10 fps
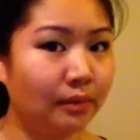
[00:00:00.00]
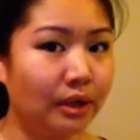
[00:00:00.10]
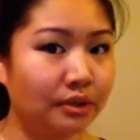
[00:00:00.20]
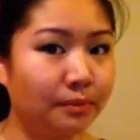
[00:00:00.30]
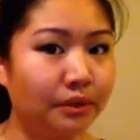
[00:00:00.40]

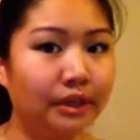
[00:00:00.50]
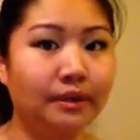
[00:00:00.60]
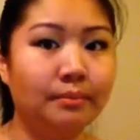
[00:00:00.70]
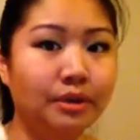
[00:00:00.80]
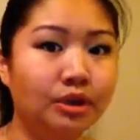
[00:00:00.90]
Ratch
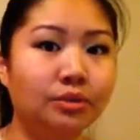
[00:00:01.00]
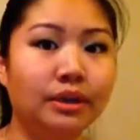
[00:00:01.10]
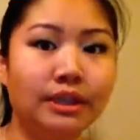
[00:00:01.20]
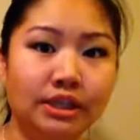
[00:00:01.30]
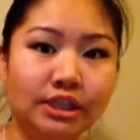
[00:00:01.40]
Market, Mitsuya,
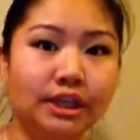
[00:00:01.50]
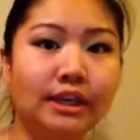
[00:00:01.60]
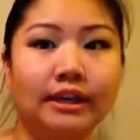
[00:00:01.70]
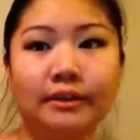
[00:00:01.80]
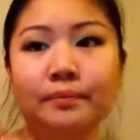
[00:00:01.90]

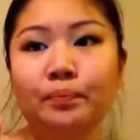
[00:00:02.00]
Nijiya,